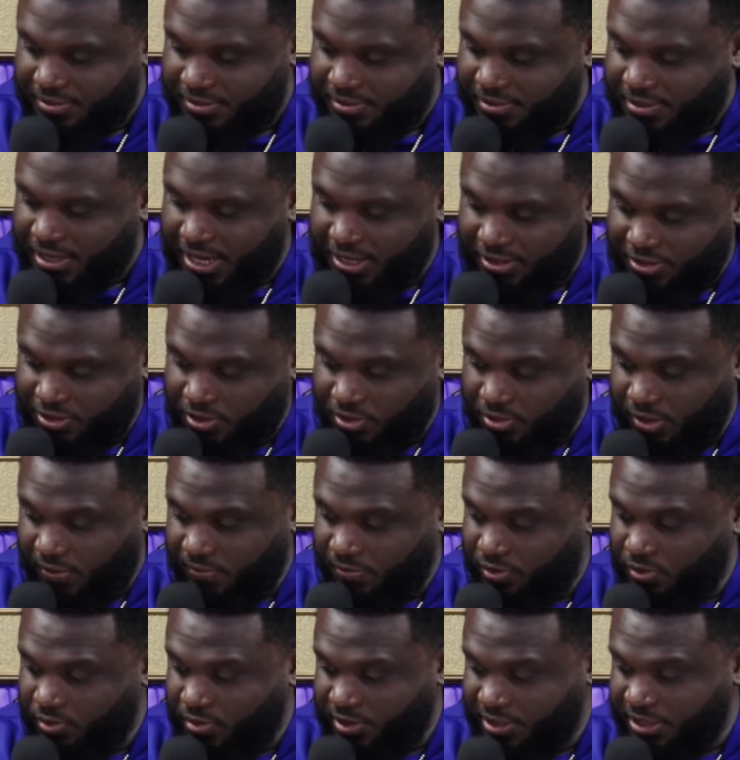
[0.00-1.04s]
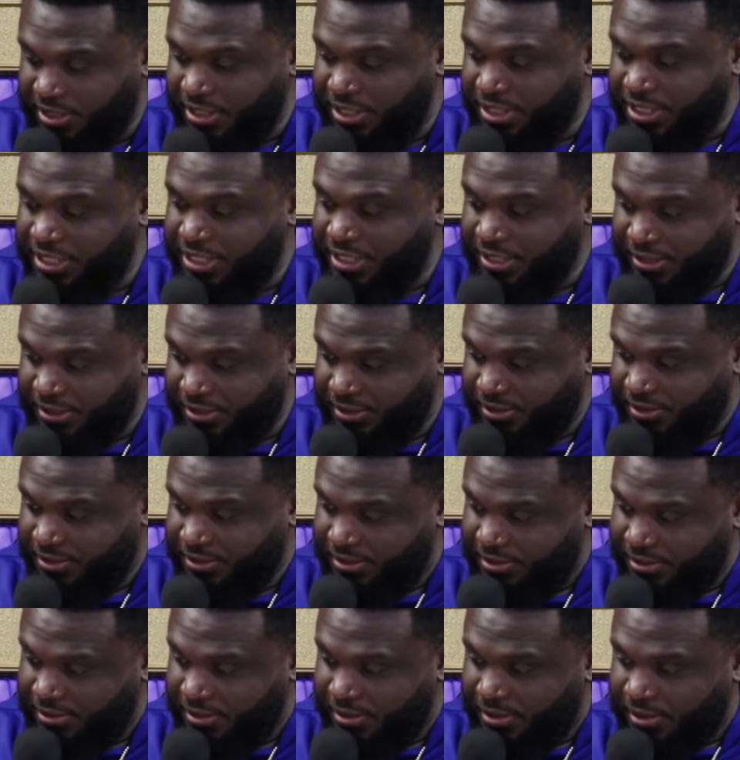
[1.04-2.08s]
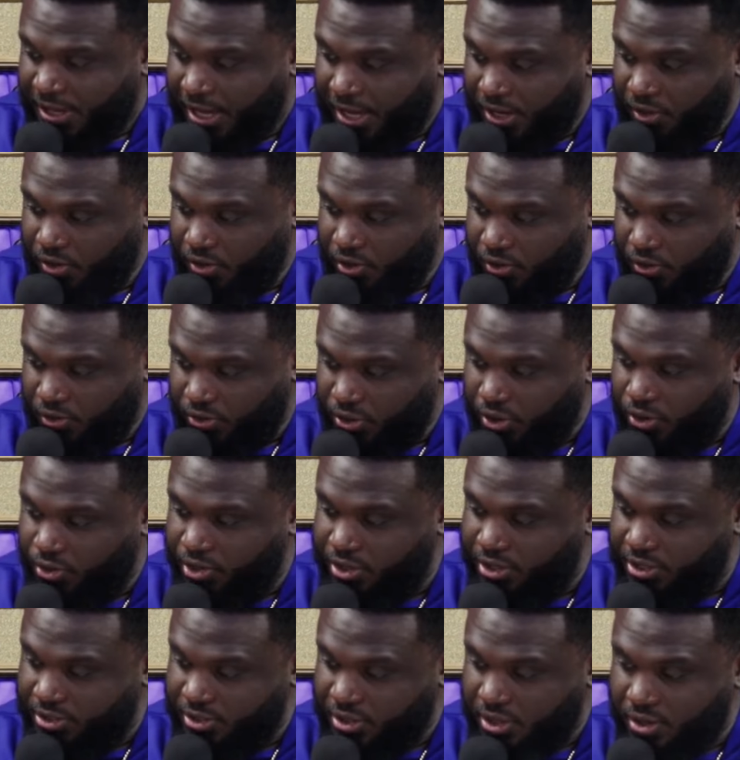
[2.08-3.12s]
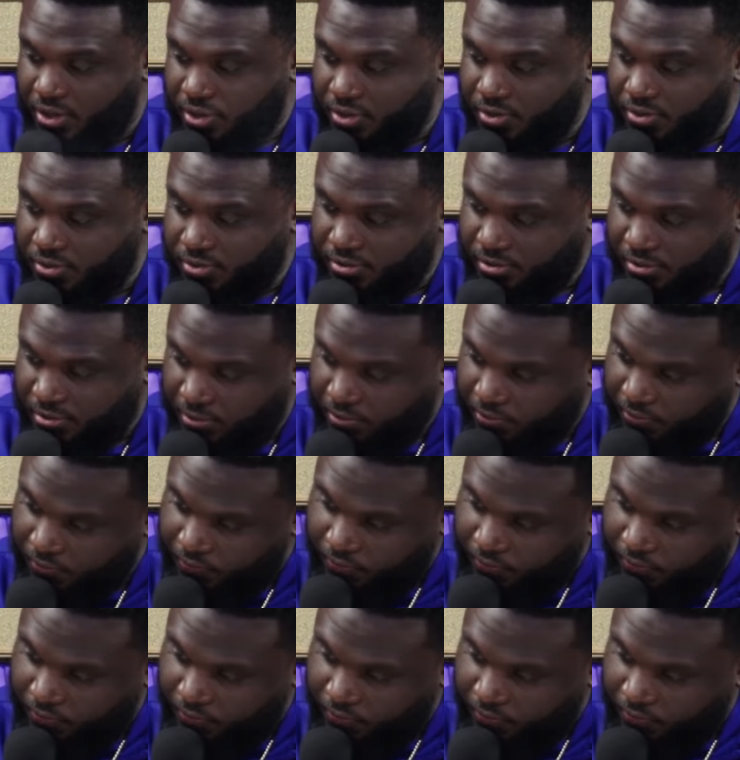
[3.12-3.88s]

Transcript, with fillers: I sure enough do, son. Yeah. I know you 30 years old. Mm-hmm.